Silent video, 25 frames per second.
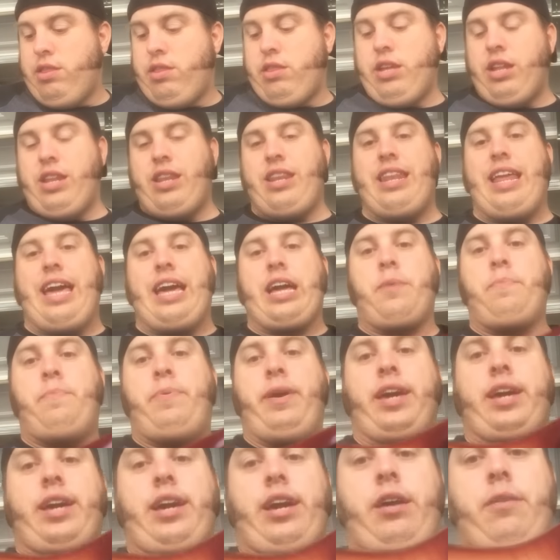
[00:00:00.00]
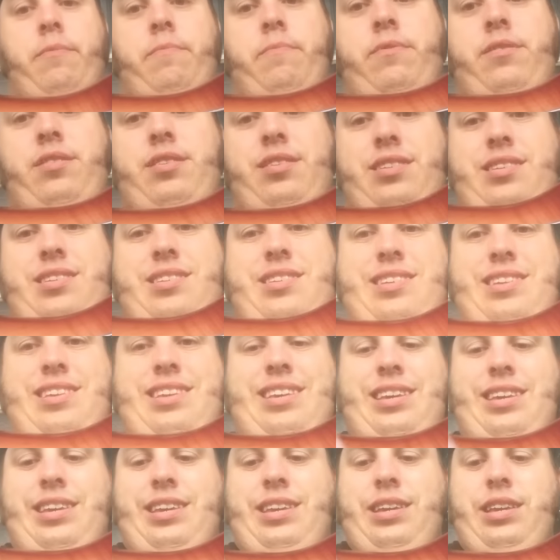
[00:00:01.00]
the neck pickup.
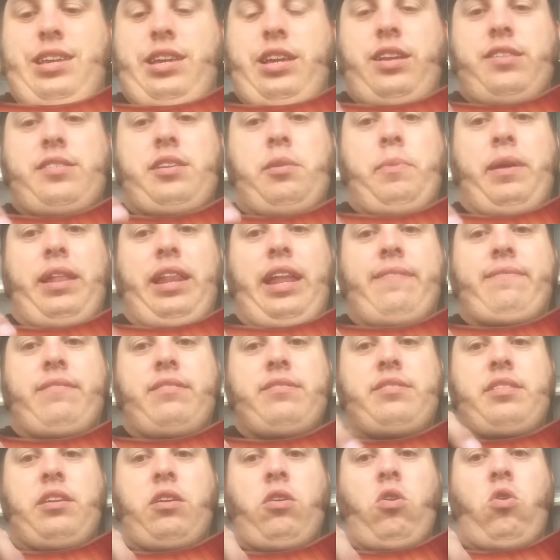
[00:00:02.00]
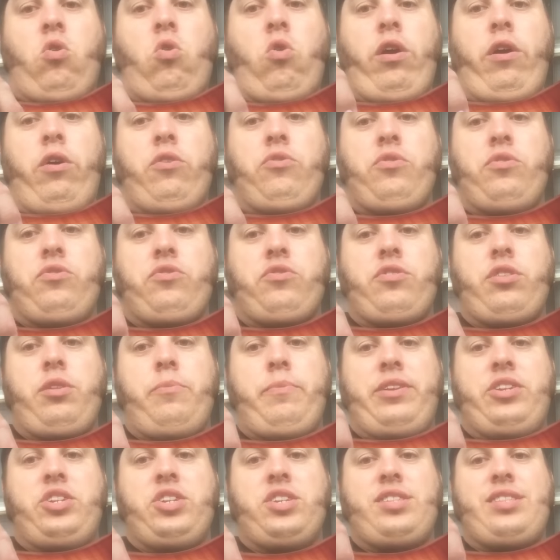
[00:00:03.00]
It's gonna be left in single coil, so it's
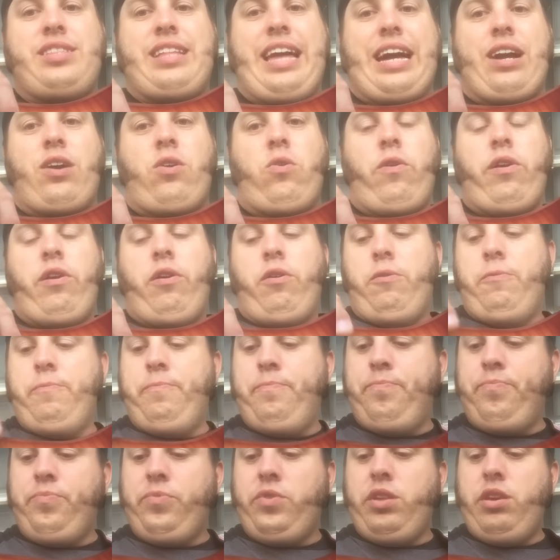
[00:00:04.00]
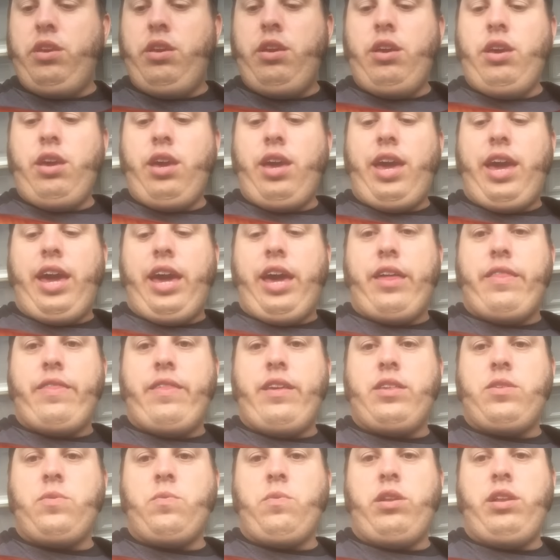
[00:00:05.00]
gonna be just that coil. And
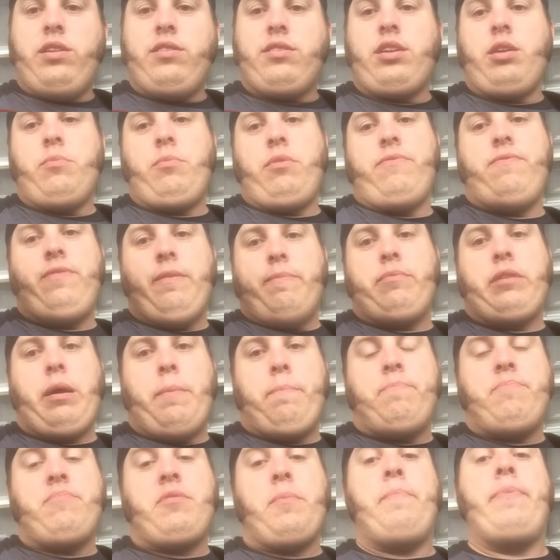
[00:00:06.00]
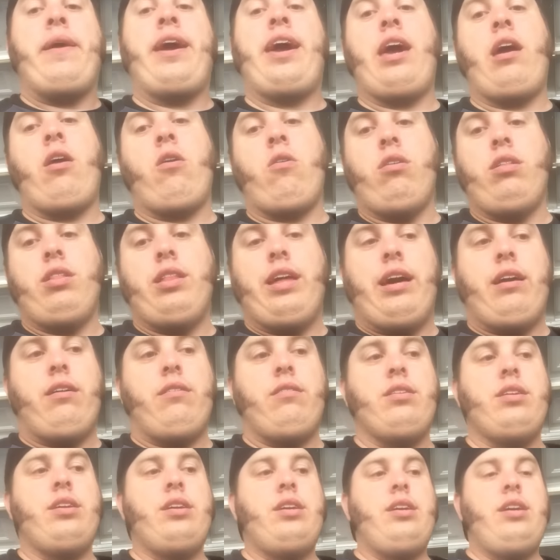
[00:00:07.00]
this one is gonna be flipped up to
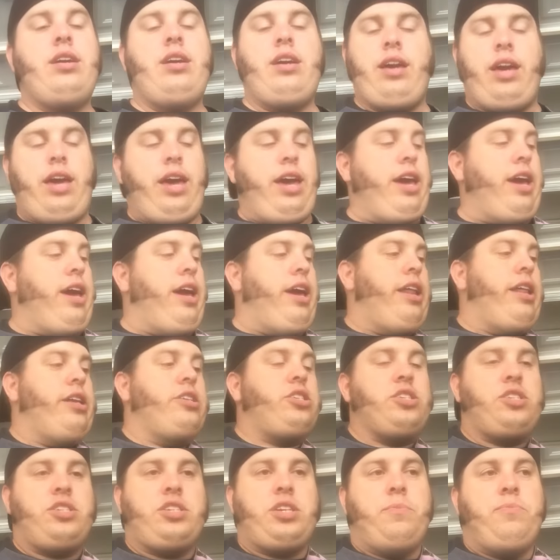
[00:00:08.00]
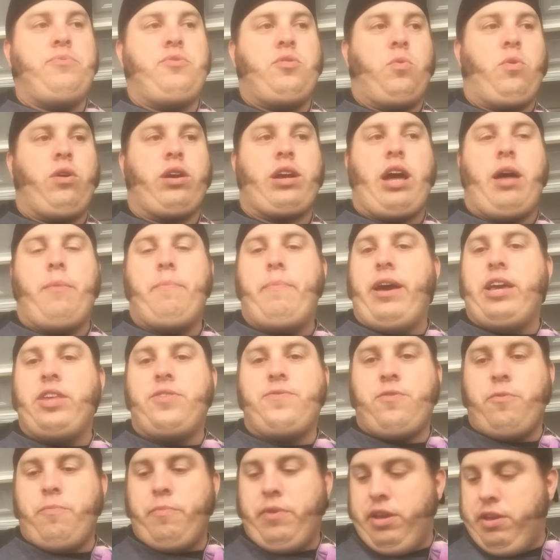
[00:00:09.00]
parallel. And it just seems to work out
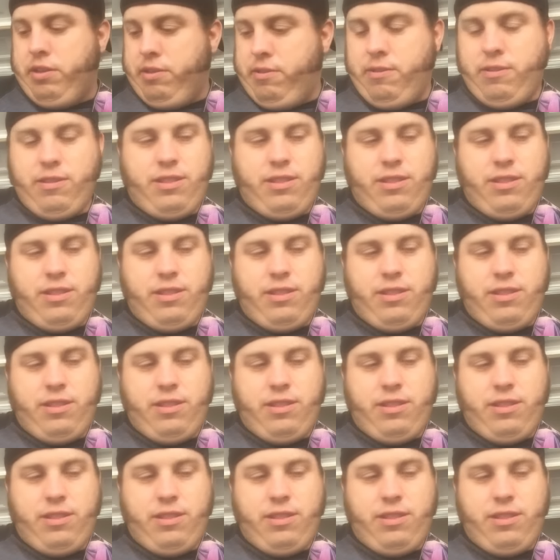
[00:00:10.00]
best for me.